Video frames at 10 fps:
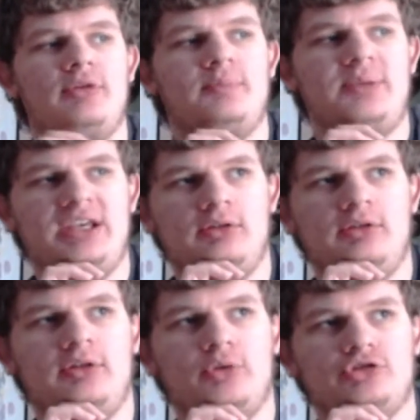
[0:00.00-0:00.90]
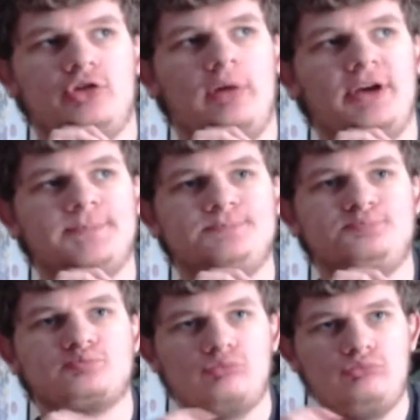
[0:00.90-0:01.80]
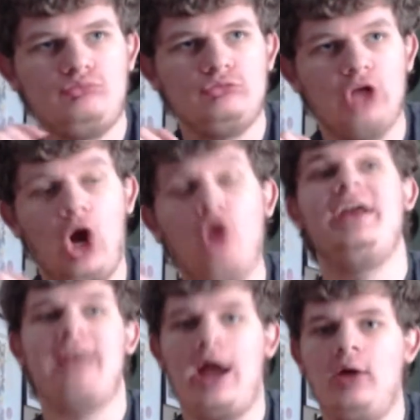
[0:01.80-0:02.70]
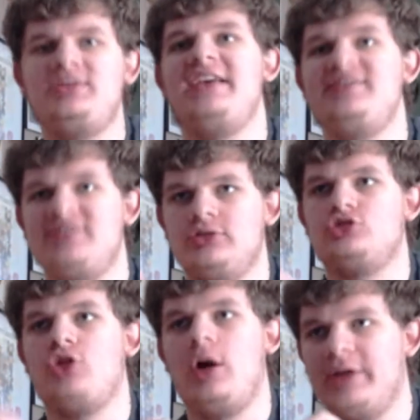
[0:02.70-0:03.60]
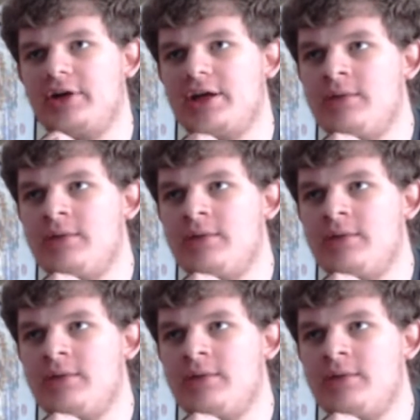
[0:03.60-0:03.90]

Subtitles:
it being a little more strawberry. Okay, now I'm tasting the strawberry.